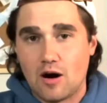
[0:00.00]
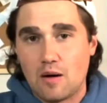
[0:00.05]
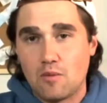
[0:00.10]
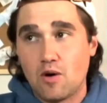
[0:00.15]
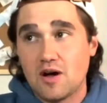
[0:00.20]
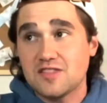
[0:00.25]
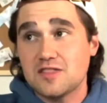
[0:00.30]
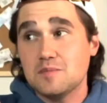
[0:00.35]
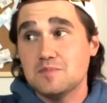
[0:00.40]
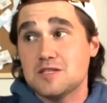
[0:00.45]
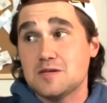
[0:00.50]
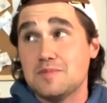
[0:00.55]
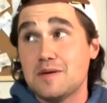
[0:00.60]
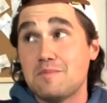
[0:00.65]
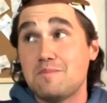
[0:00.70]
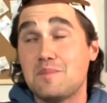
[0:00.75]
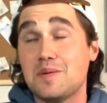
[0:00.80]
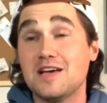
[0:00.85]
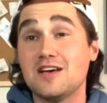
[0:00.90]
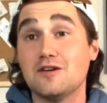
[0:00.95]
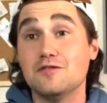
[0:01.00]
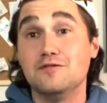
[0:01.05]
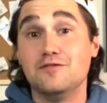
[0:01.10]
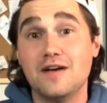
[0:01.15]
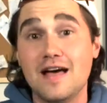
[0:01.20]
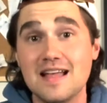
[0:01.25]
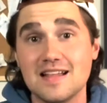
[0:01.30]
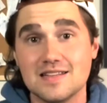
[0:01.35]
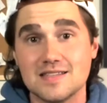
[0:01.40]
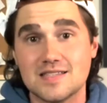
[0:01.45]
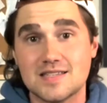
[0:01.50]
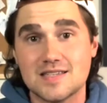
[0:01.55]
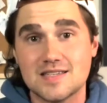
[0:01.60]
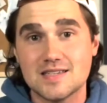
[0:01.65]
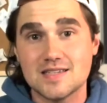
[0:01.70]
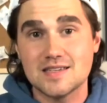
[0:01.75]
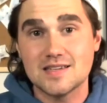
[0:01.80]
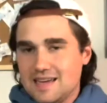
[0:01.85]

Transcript: I want them to be big events.